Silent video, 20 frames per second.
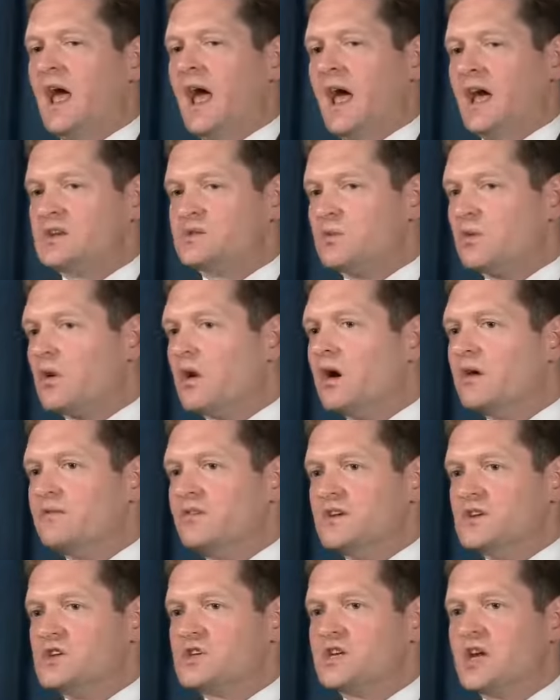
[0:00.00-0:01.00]
as we're
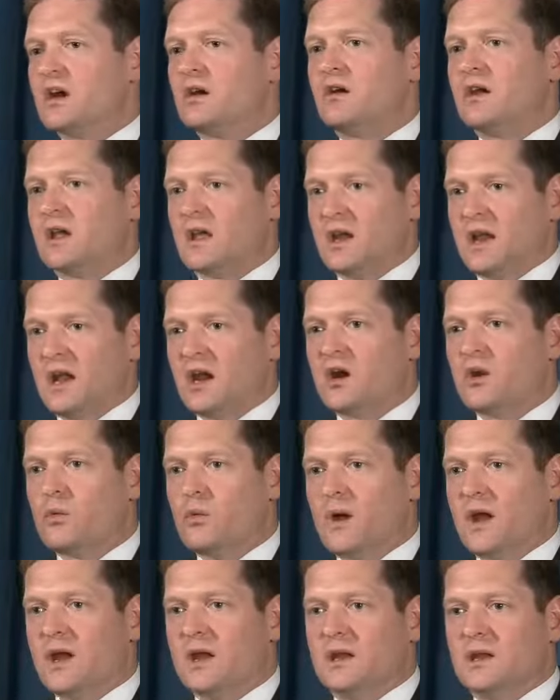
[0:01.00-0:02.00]
often sharing an
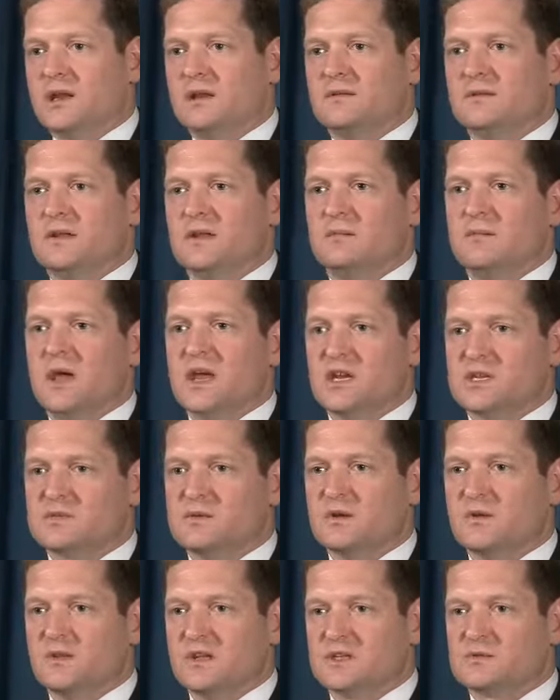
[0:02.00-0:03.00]
airway in the
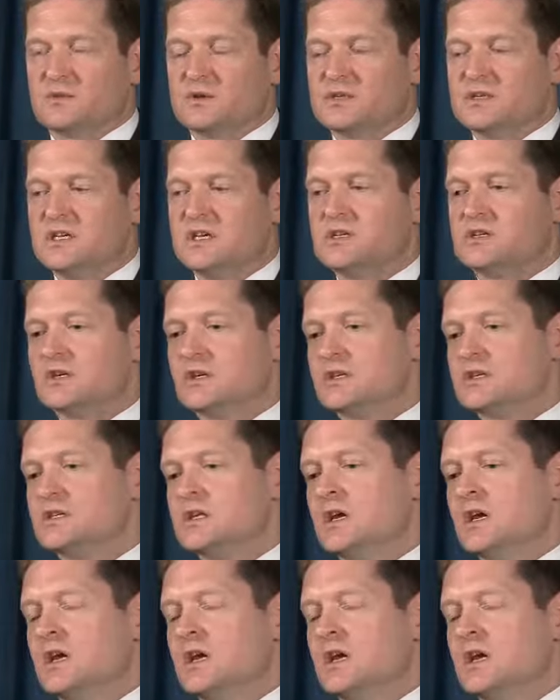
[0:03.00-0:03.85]
management of these procedures,